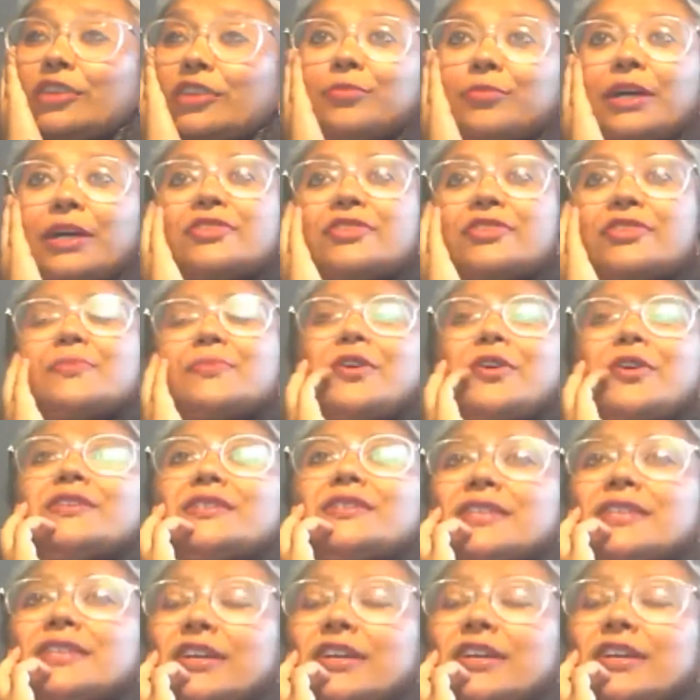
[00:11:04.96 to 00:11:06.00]
of my
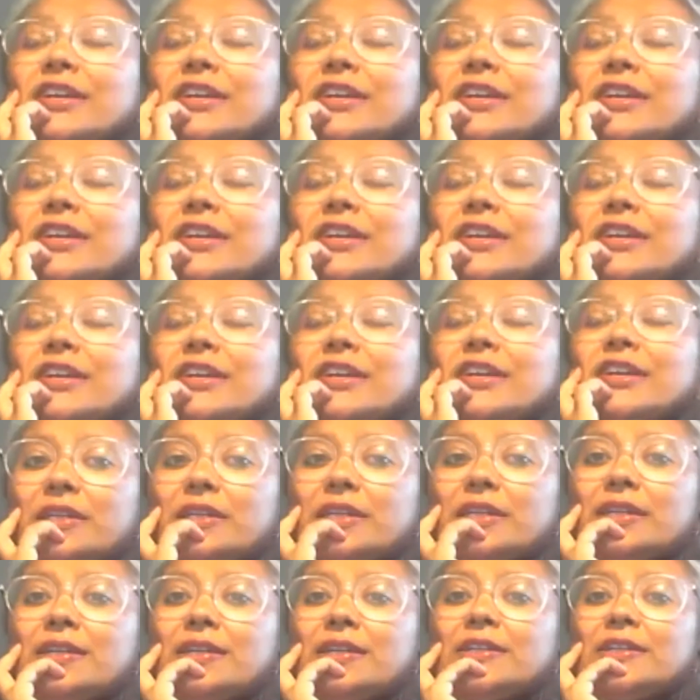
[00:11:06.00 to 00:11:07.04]
respondents, I remember, said to
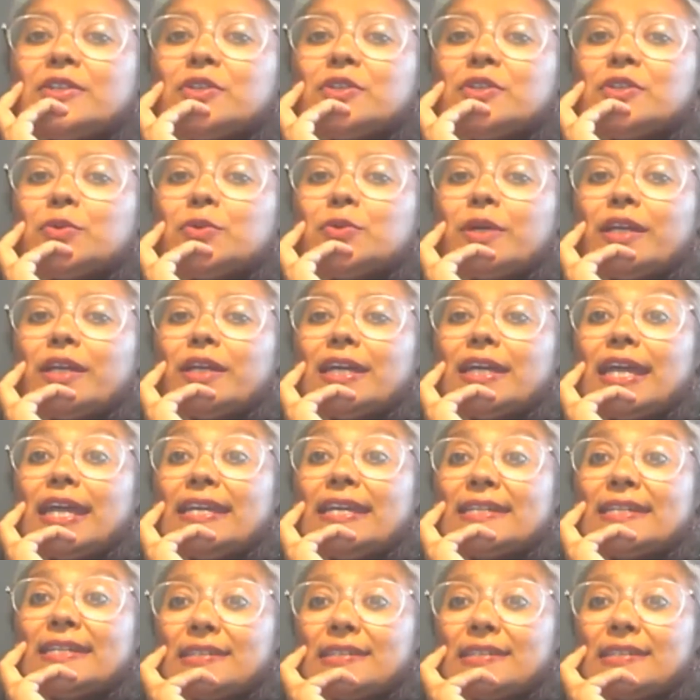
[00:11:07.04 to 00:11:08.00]
me, you know, when I